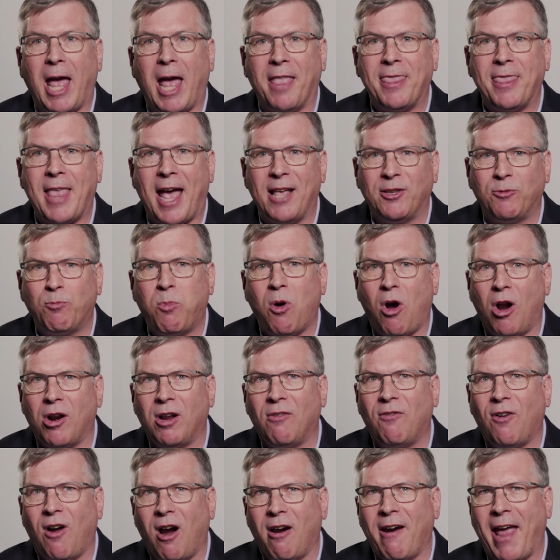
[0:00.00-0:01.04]
And that's part
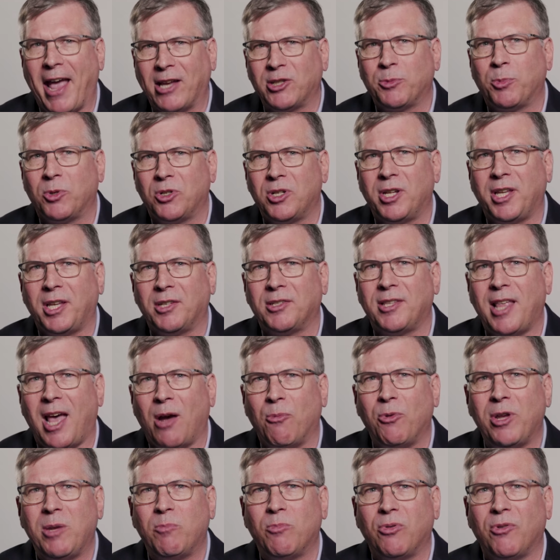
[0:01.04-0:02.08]
of our expertise that
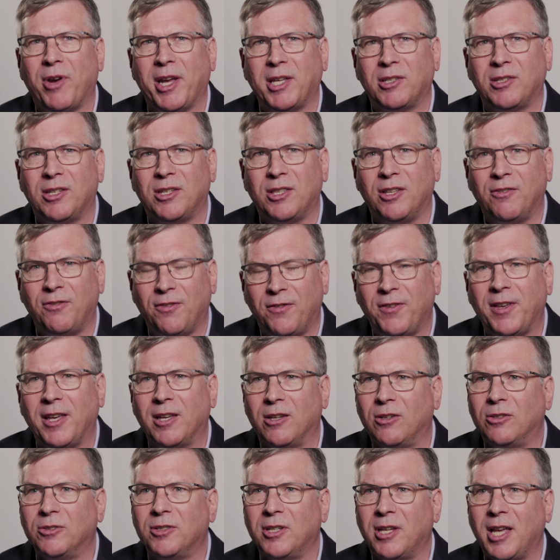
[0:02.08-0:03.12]
we bring to the
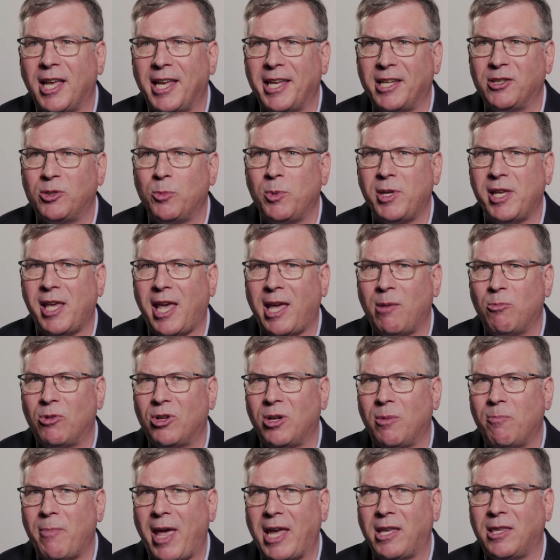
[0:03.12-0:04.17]
field is being able
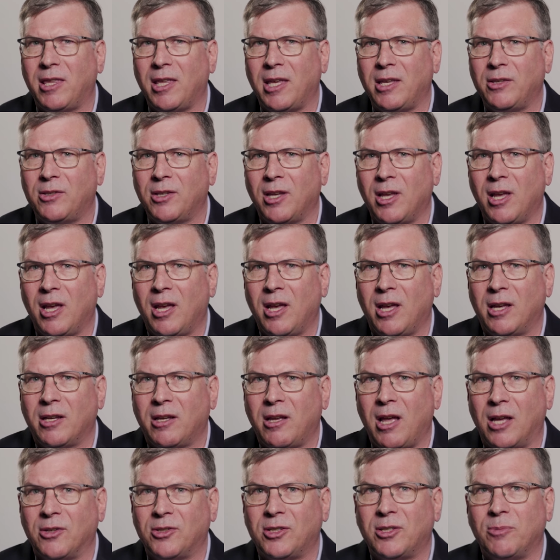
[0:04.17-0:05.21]
to make these
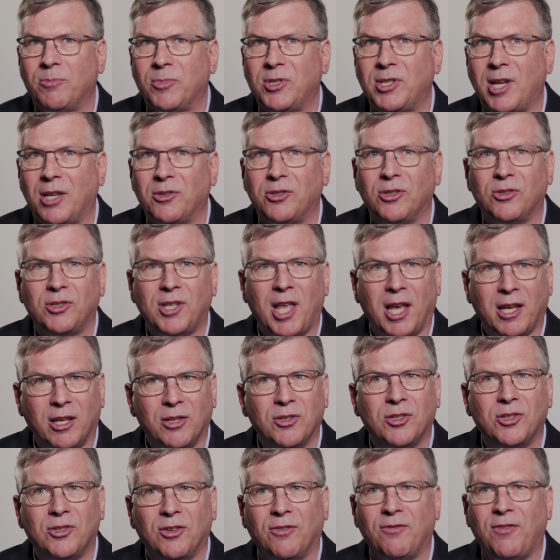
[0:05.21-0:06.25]
custom sensors that
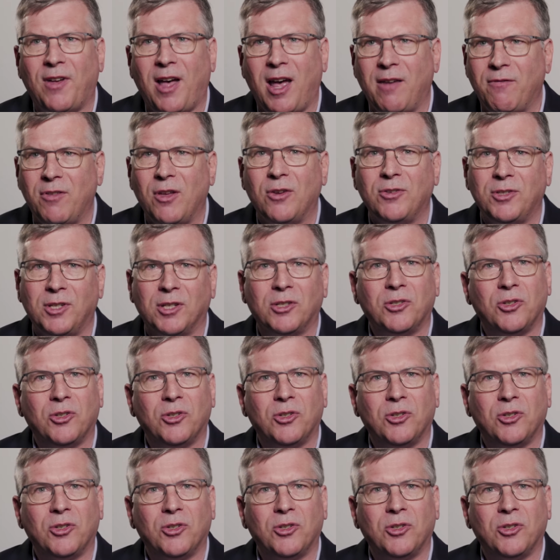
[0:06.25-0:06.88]
can survive those